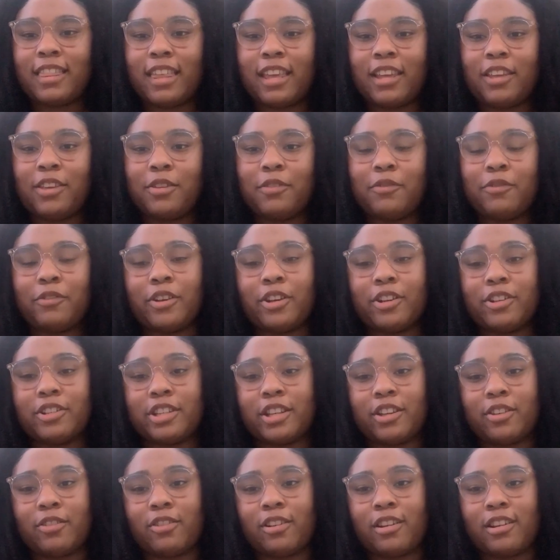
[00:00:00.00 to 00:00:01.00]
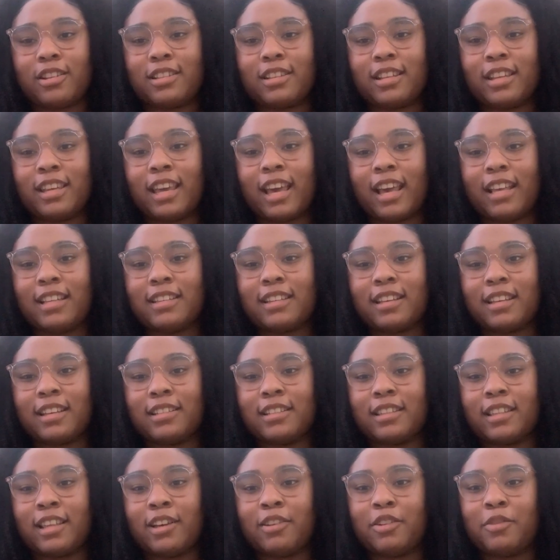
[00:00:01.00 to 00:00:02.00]
Thank you for your generosity as it has
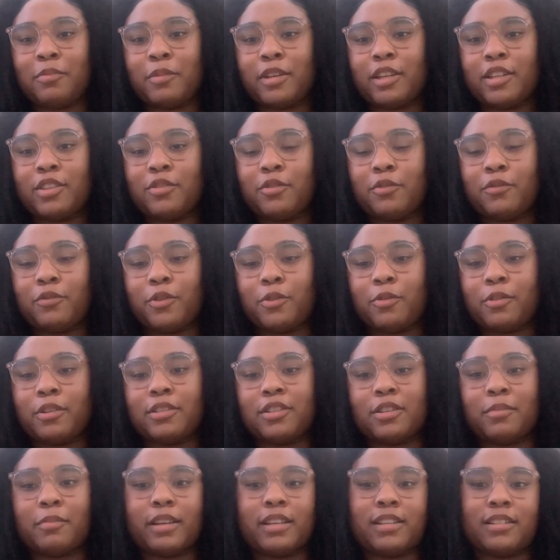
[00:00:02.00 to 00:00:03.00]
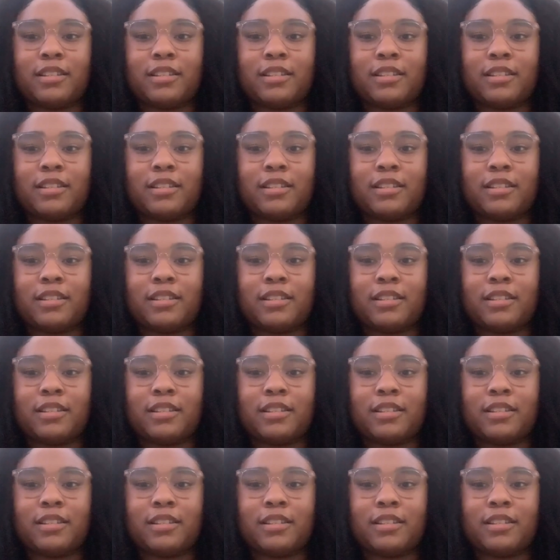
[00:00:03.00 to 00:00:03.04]
allowed me to focus on my